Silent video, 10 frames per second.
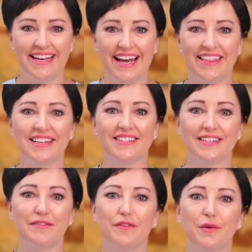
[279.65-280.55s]
And that's
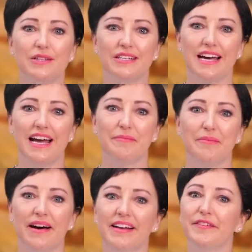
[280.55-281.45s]
it for today.
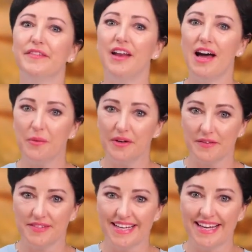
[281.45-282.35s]
But if you like what
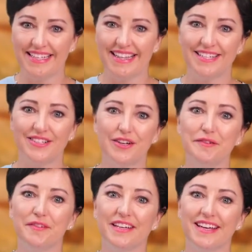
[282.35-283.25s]
you've seen, then
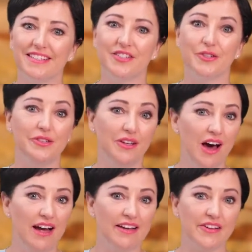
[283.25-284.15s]
don't forget to
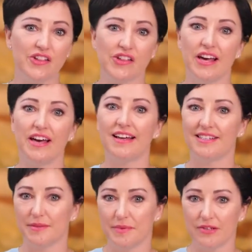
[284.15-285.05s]
like, share, and
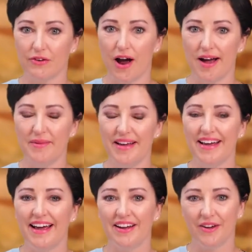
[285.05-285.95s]
subscribe,
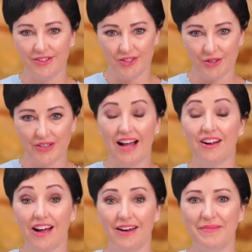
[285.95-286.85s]
and go to
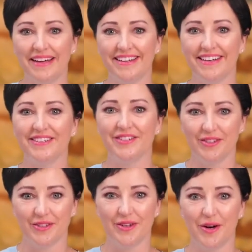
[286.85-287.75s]

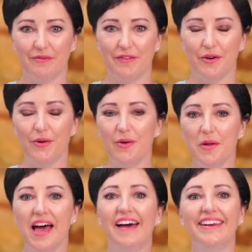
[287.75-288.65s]
kalkinemedia.com for
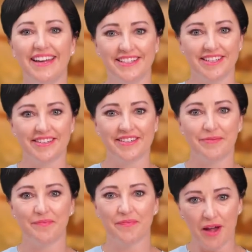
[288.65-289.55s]
all our latest.
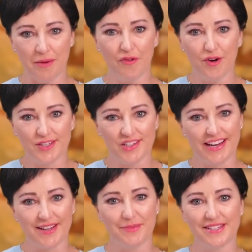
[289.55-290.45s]
I'm Rose
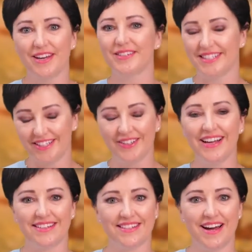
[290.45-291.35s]
Jacobs, and I'll see you
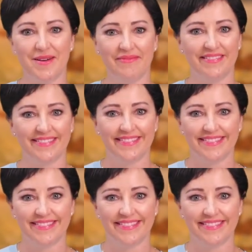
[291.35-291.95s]
next time.